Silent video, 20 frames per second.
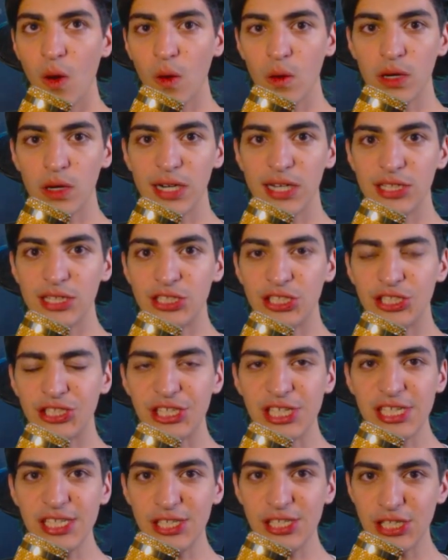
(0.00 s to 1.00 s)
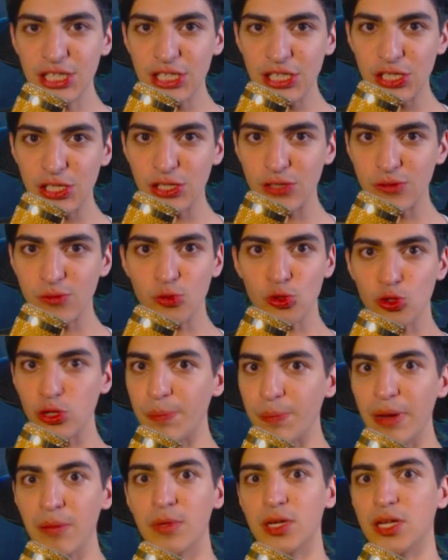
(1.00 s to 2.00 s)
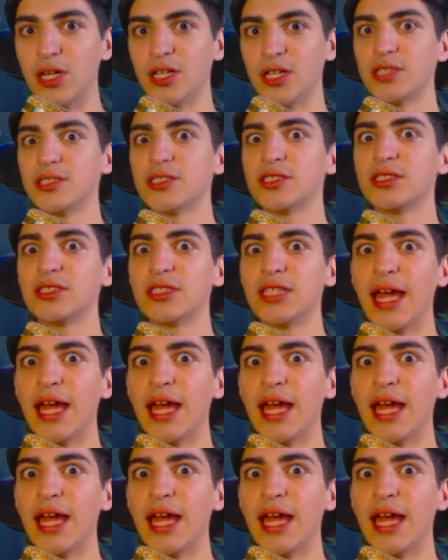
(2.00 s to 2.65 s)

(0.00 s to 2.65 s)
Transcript: Or is she just tripping balls.